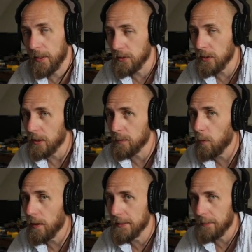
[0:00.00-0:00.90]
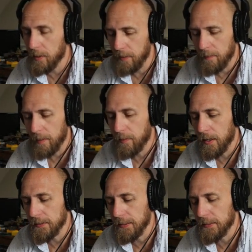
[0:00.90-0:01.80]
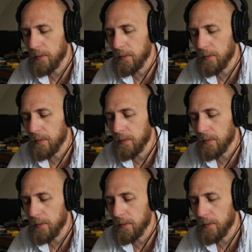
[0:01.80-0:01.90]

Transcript: I talked more in depth about my process.